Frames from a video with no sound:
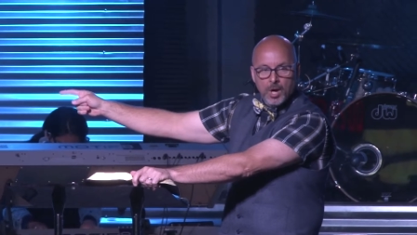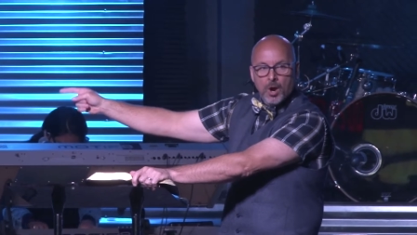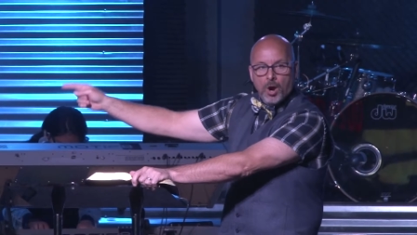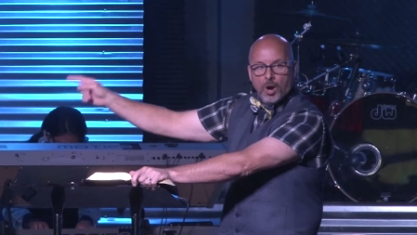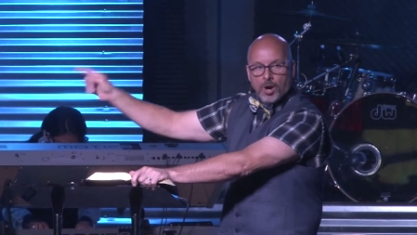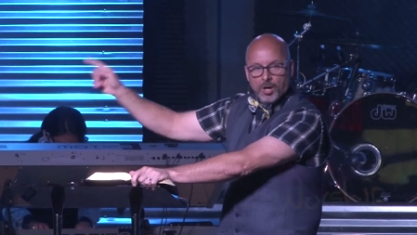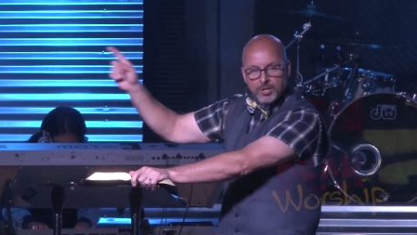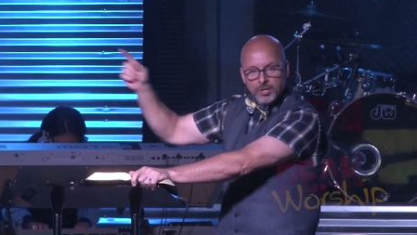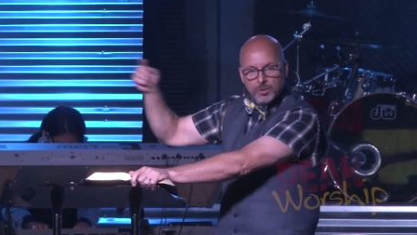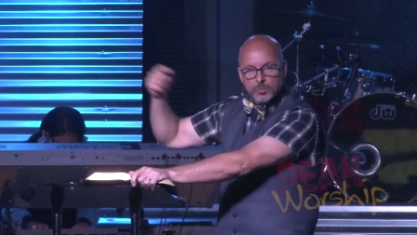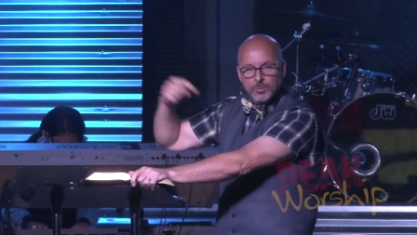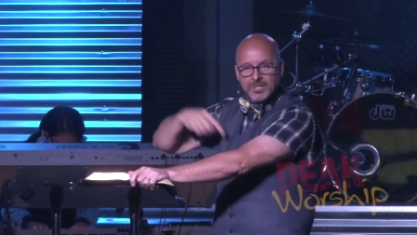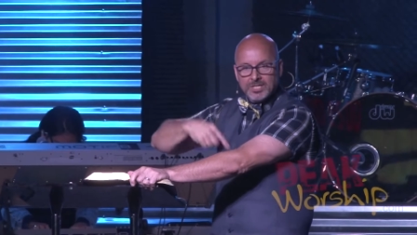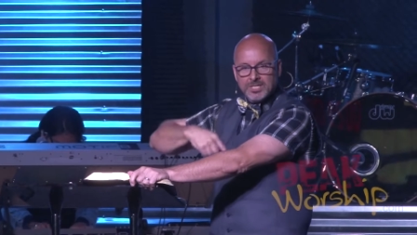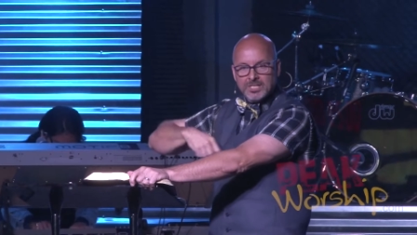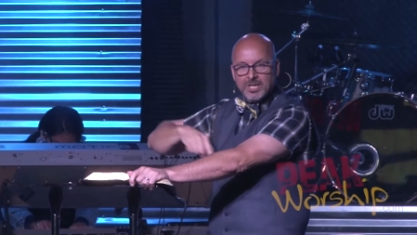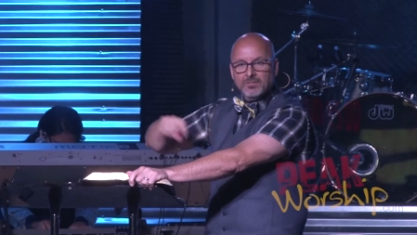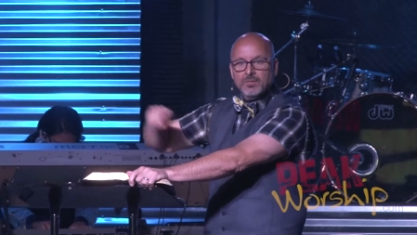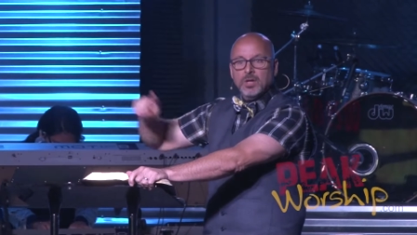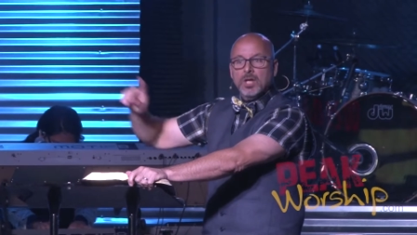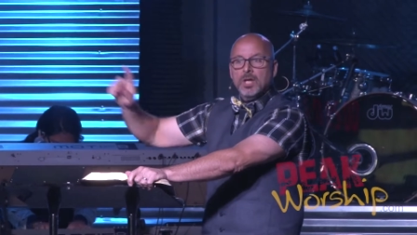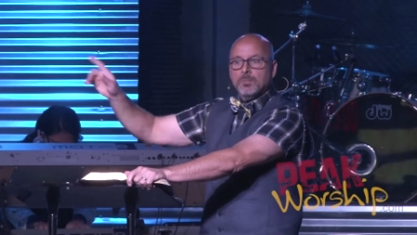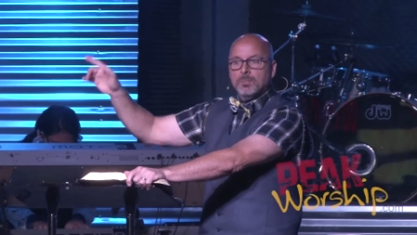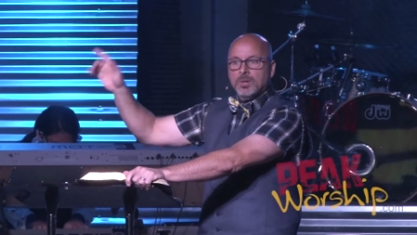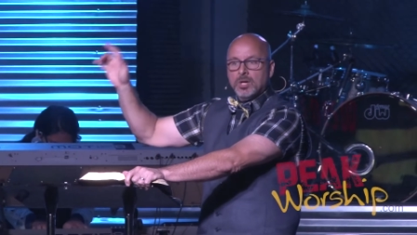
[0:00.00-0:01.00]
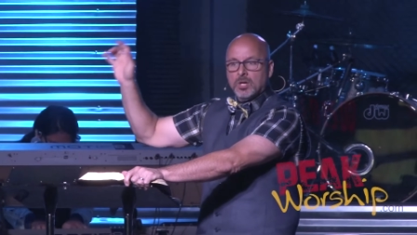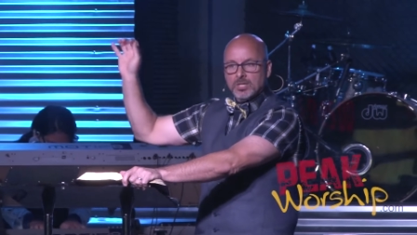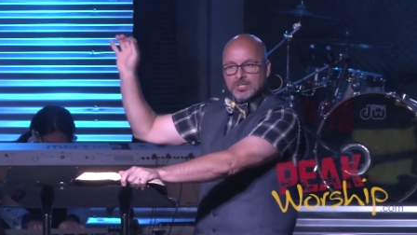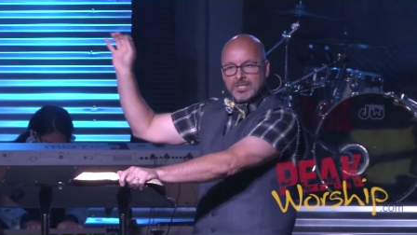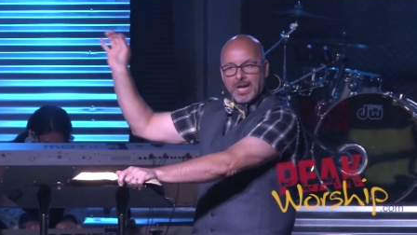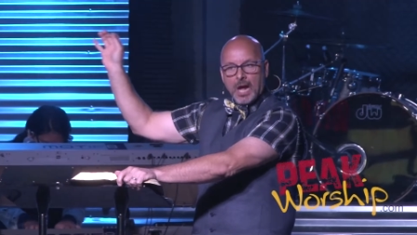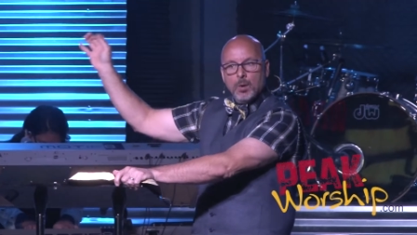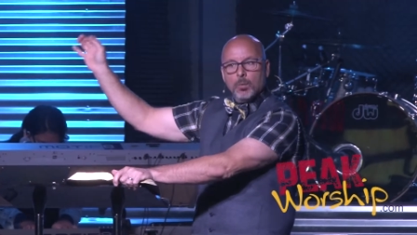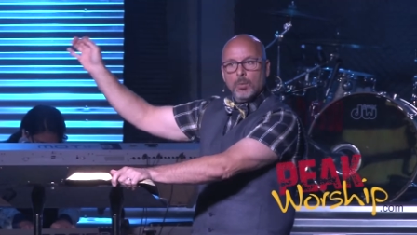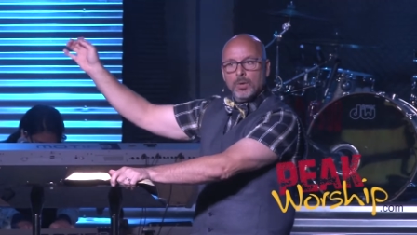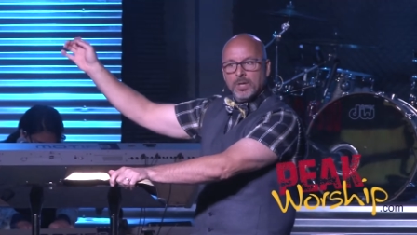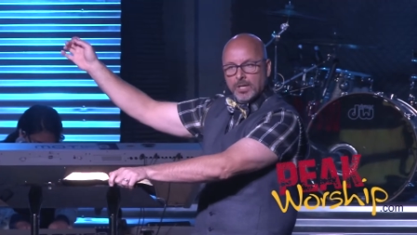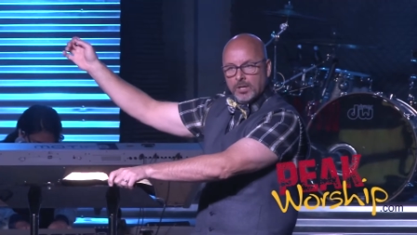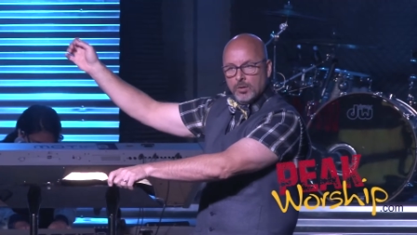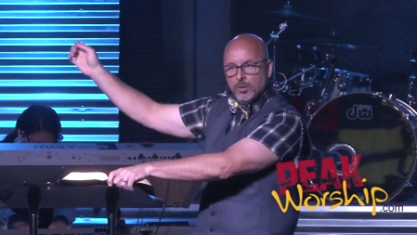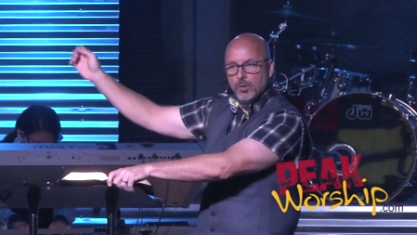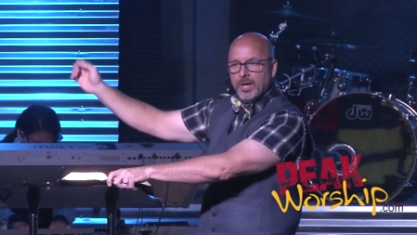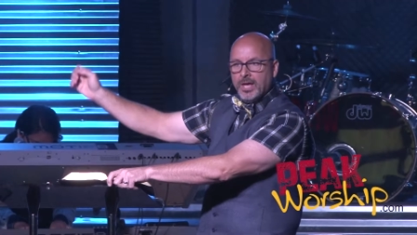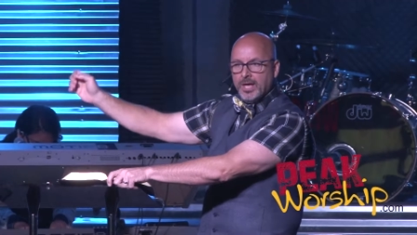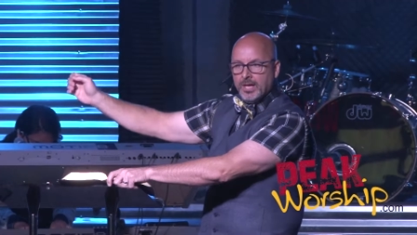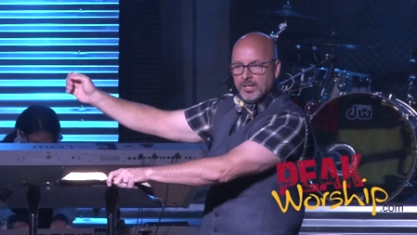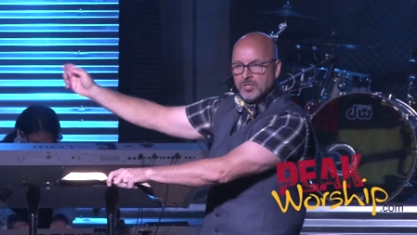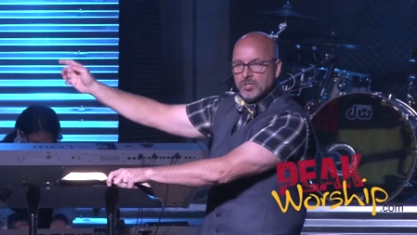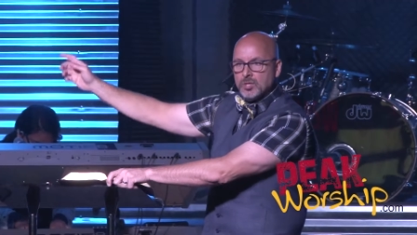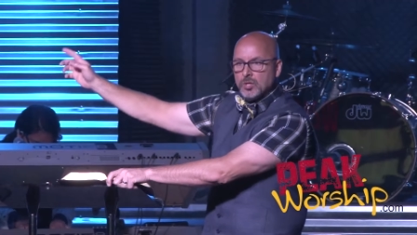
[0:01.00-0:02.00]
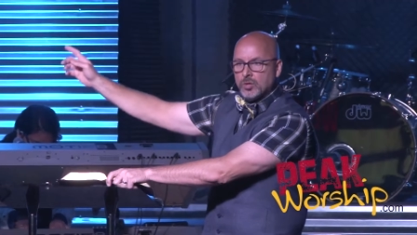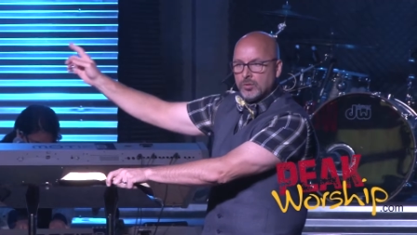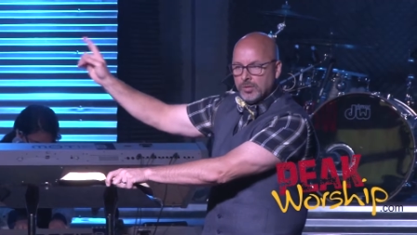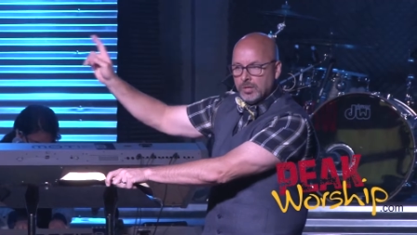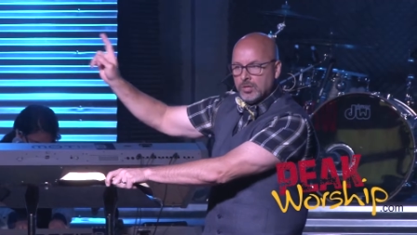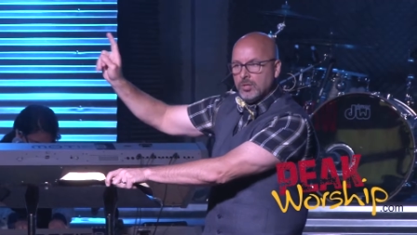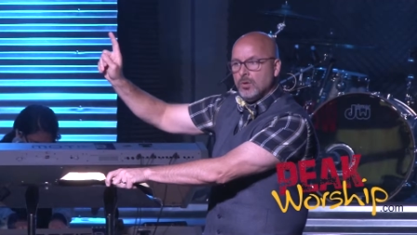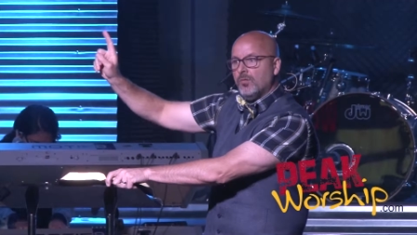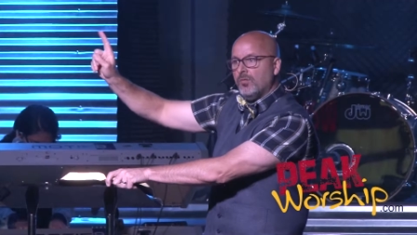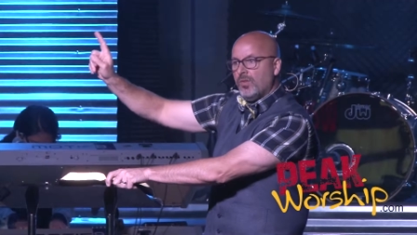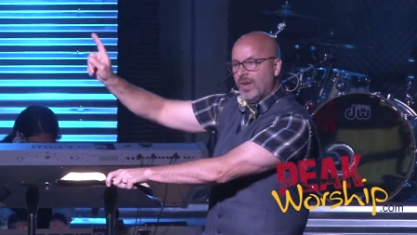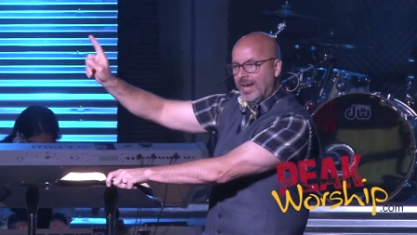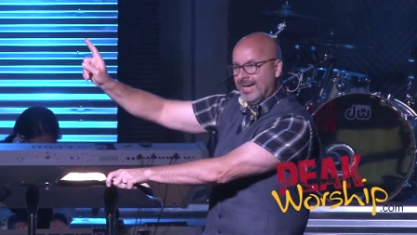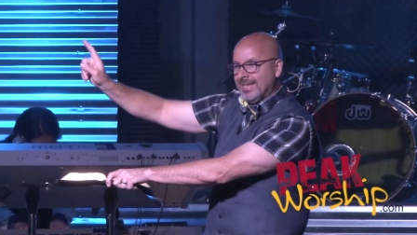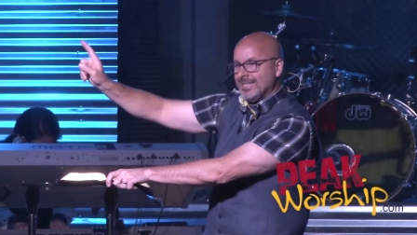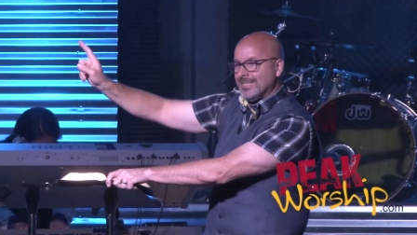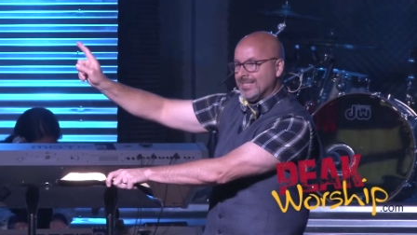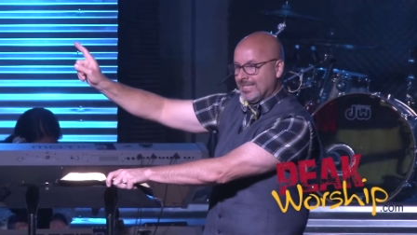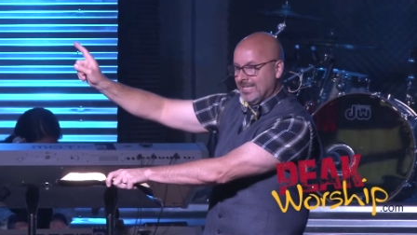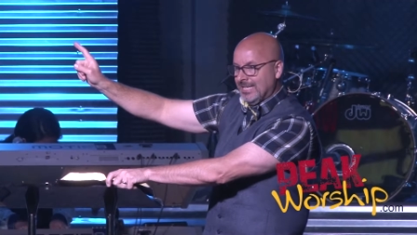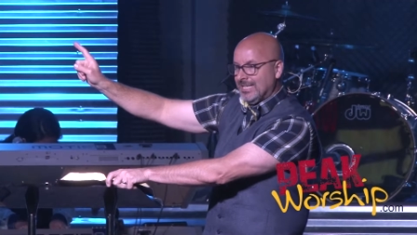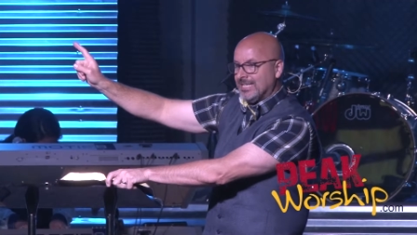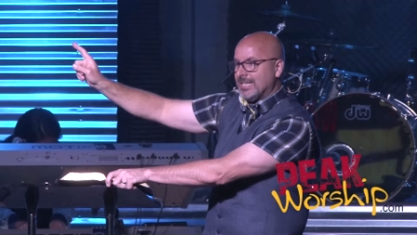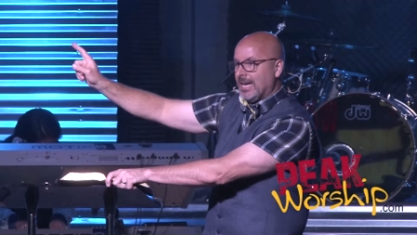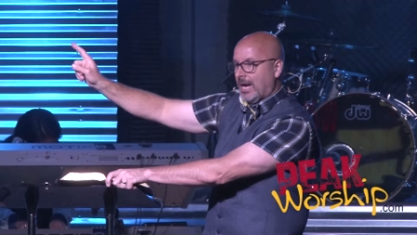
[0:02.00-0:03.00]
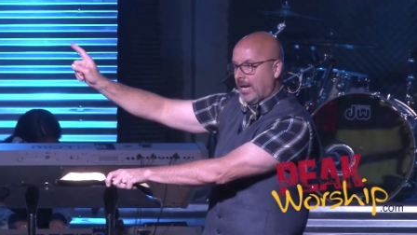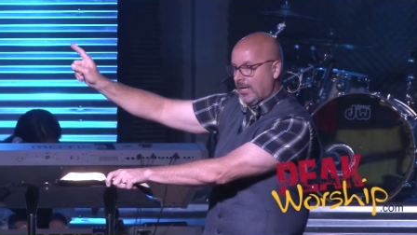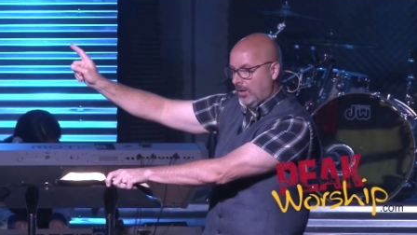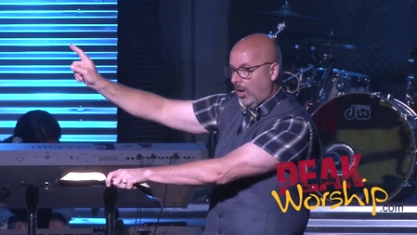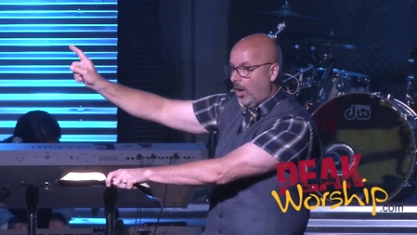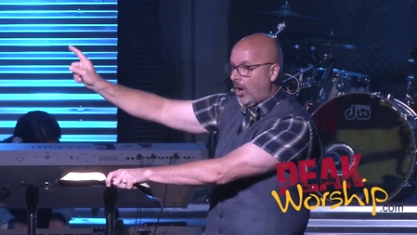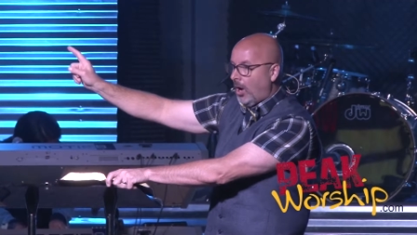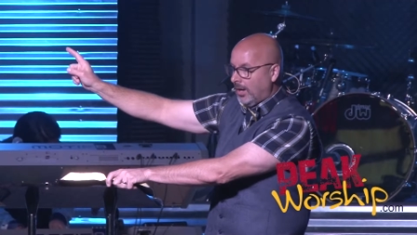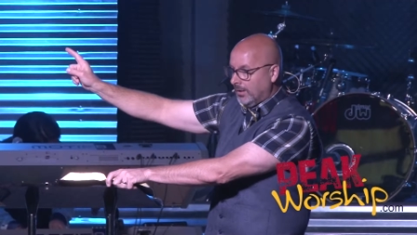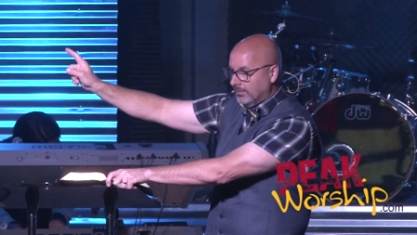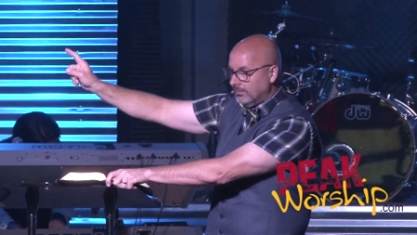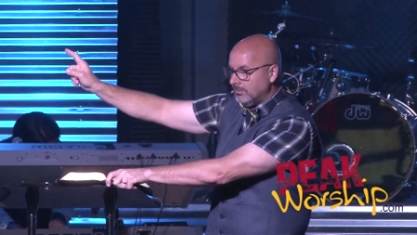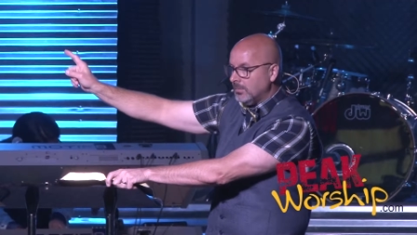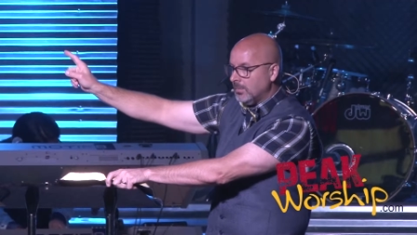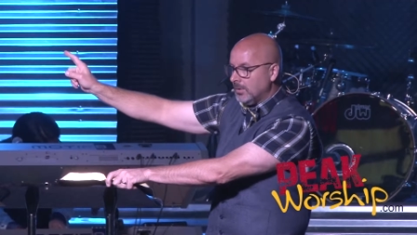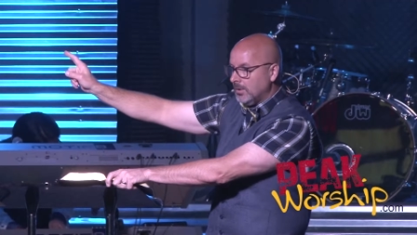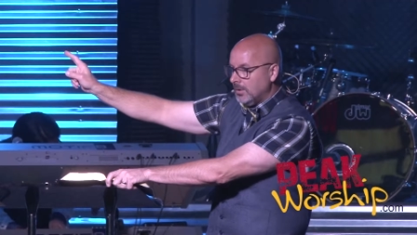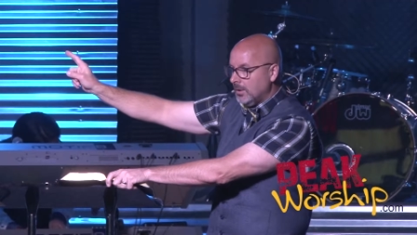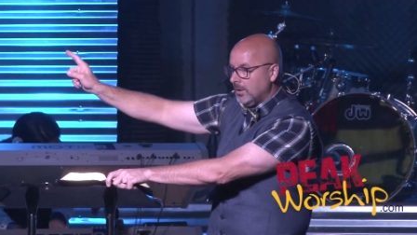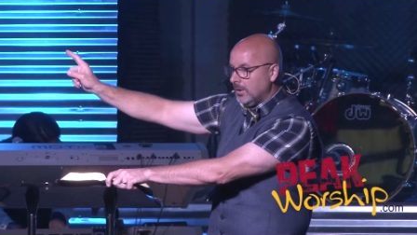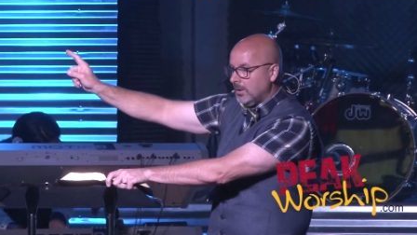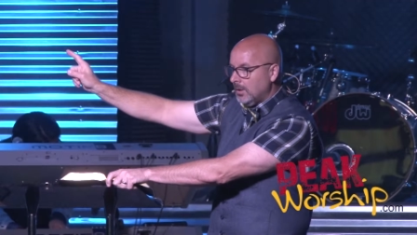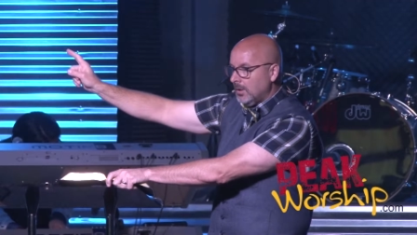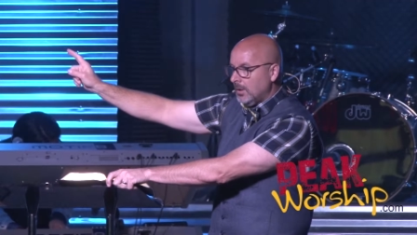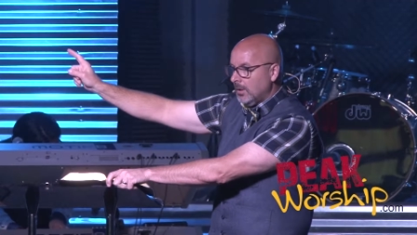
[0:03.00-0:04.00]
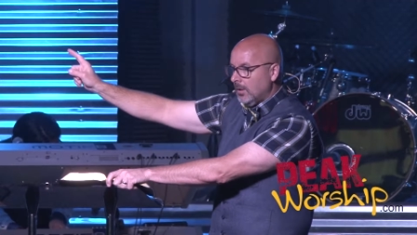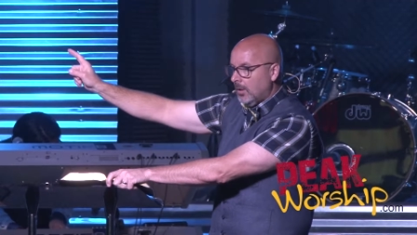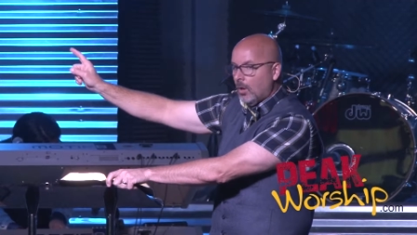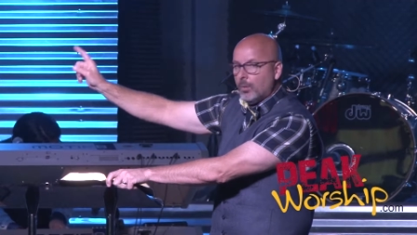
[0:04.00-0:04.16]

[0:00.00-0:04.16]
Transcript: Are you receiving? Because I want to go ahead and turn the no vacancy sign on.